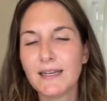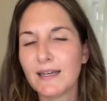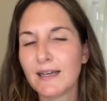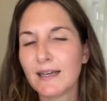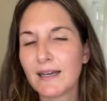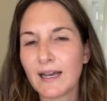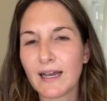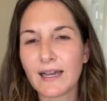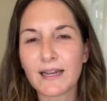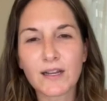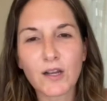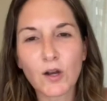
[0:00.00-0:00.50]

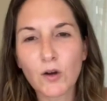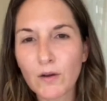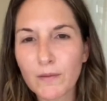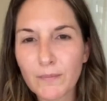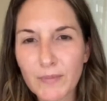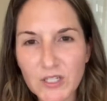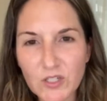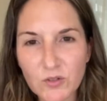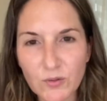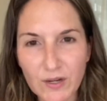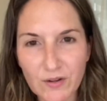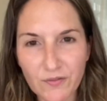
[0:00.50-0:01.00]
I go in
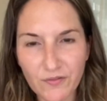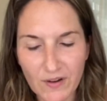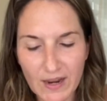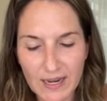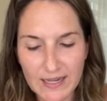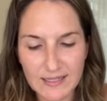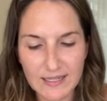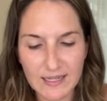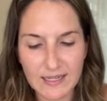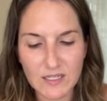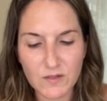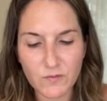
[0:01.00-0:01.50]
between
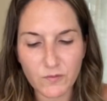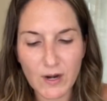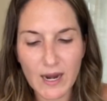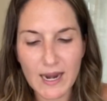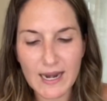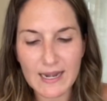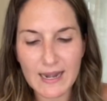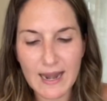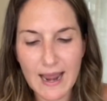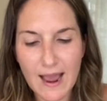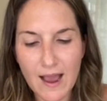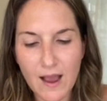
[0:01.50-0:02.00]
phases.
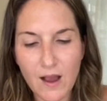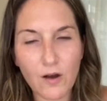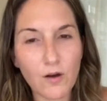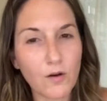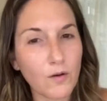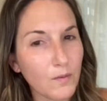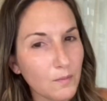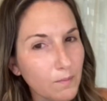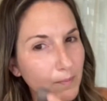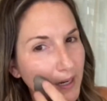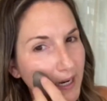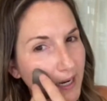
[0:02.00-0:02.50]
Right
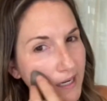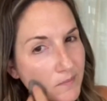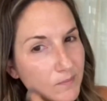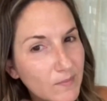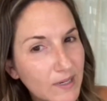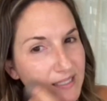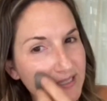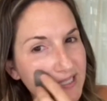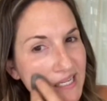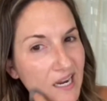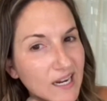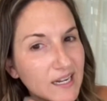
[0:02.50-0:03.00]
now, my
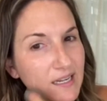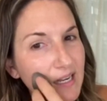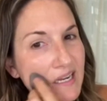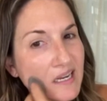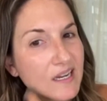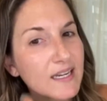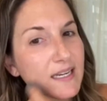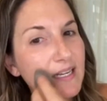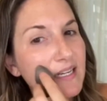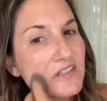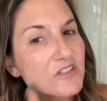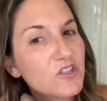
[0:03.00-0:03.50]

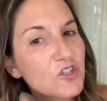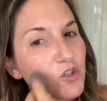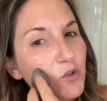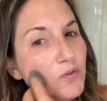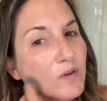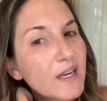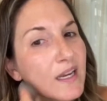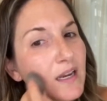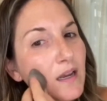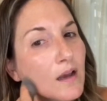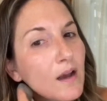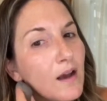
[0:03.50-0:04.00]
technique is
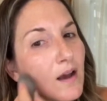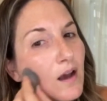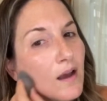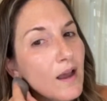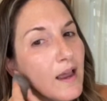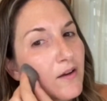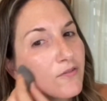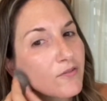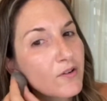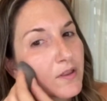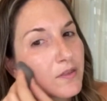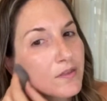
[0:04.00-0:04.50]
doing
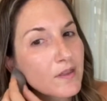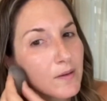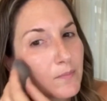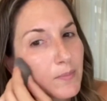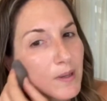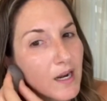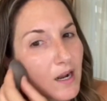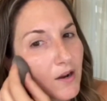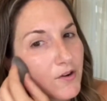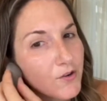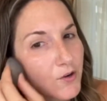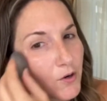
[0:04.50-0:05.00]
everything but
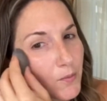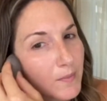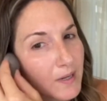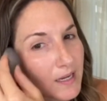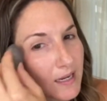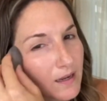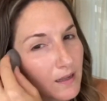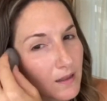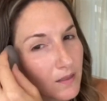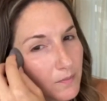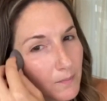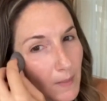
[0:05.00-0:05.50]

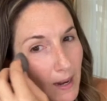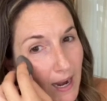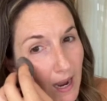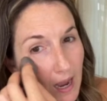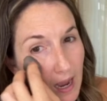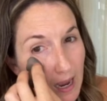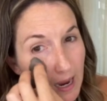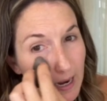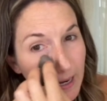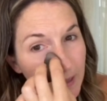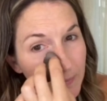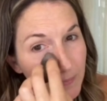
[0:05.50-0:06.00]
underneath my
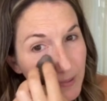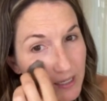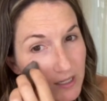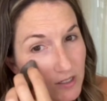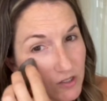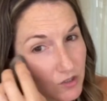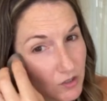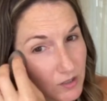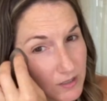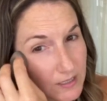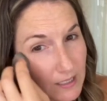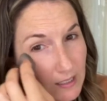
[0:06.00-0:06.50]
eye, because
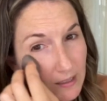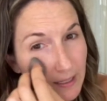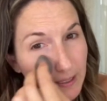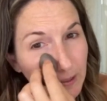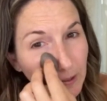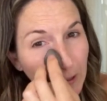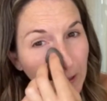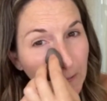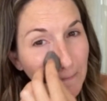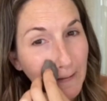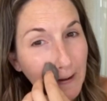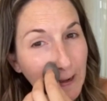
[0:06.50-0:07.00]
you'll see later
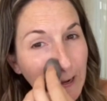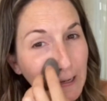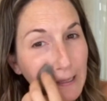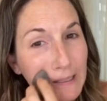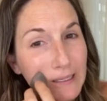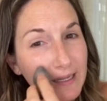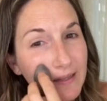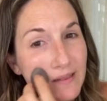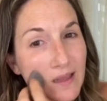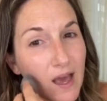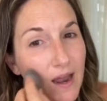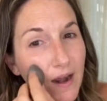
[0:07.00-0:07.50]
I'm gonna
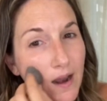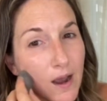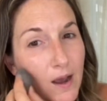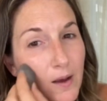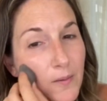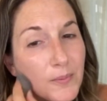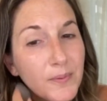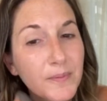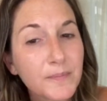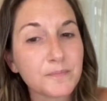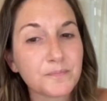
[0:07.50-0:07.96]
clean that up.